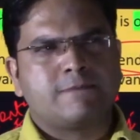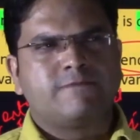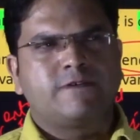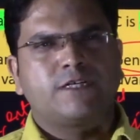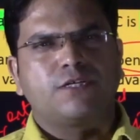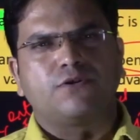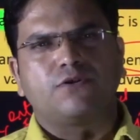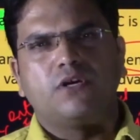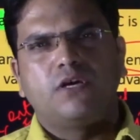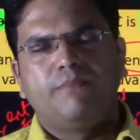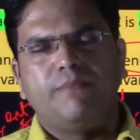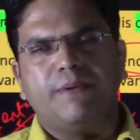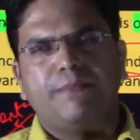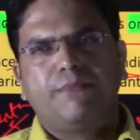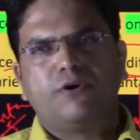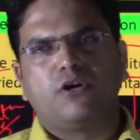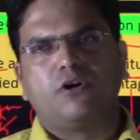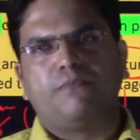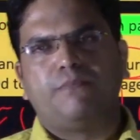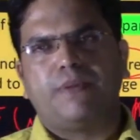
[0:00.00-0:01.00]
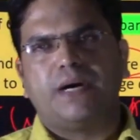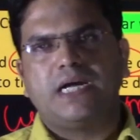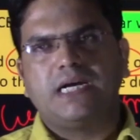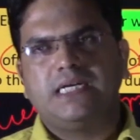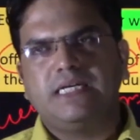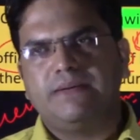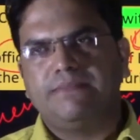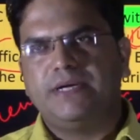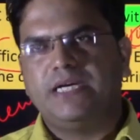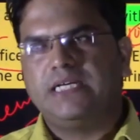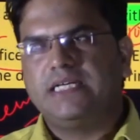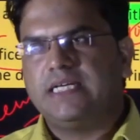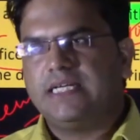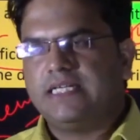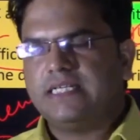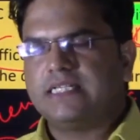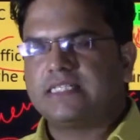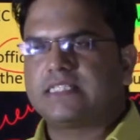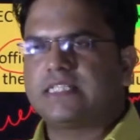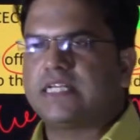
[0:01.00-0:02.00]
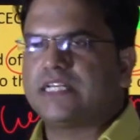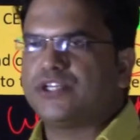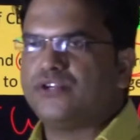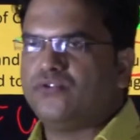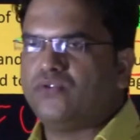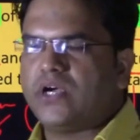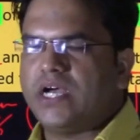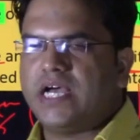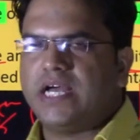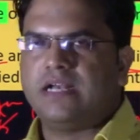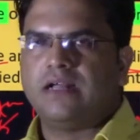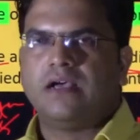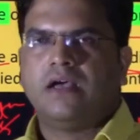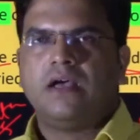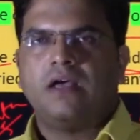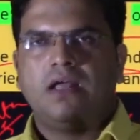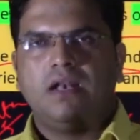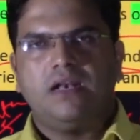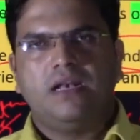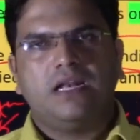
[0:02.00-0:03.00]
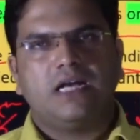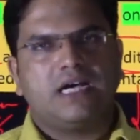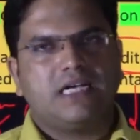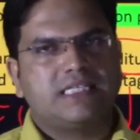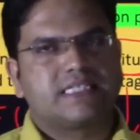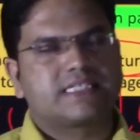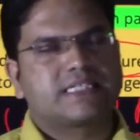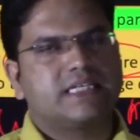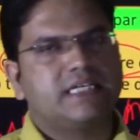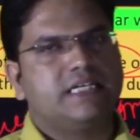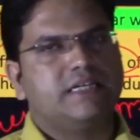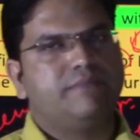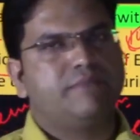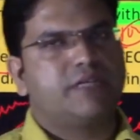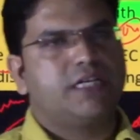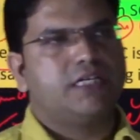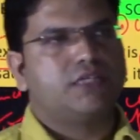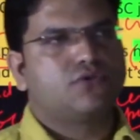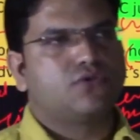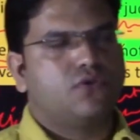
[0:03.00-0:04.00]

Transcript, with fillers: what you call member of parliamentarians that you had last time, right?